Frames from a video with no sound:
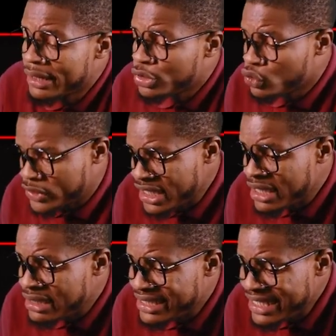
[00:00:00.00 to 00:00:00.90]
You
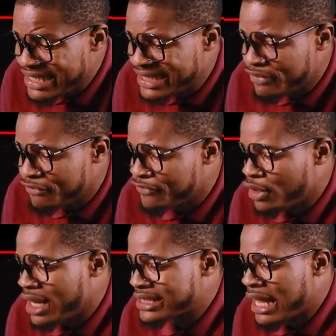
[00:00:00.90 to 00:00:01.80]
see, this,
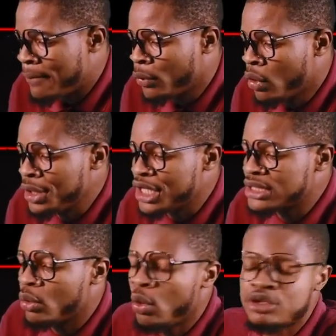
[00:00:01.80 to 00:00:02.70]
for example,
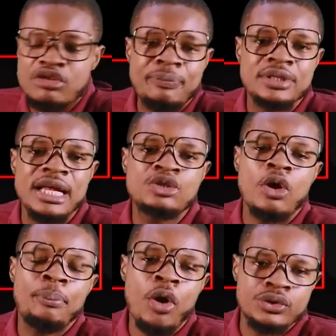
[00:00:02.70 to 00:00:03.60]
is what represents
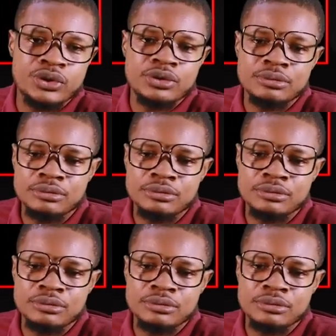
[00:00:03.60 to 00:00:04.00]
your pots.